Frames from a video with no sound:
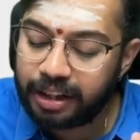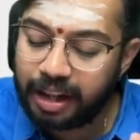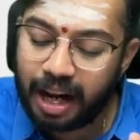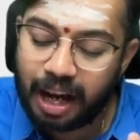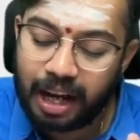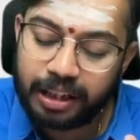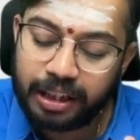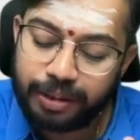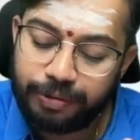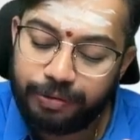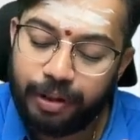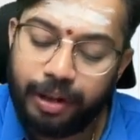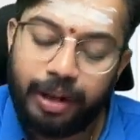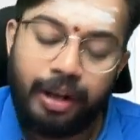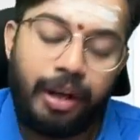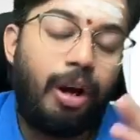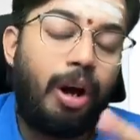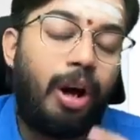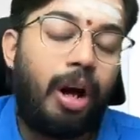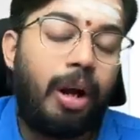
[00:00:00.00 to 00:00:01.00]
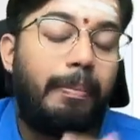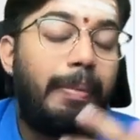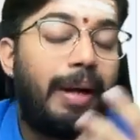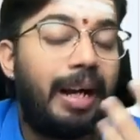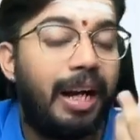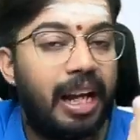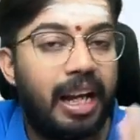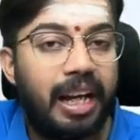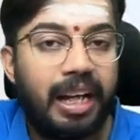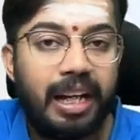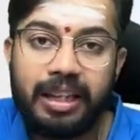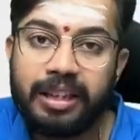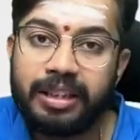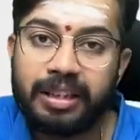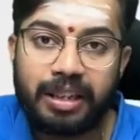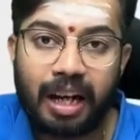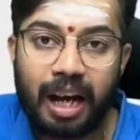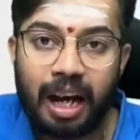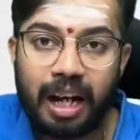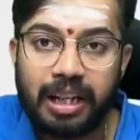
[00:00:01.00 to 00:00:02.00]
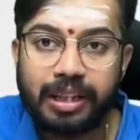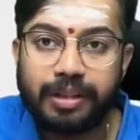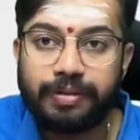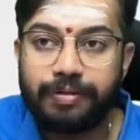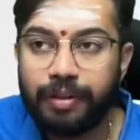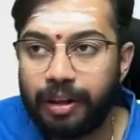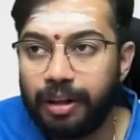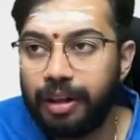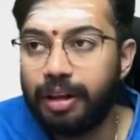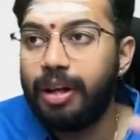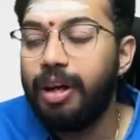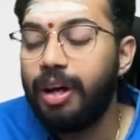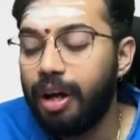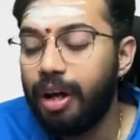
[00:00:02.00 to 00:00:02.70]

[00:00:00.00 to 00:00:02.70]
transferred or building is transferred,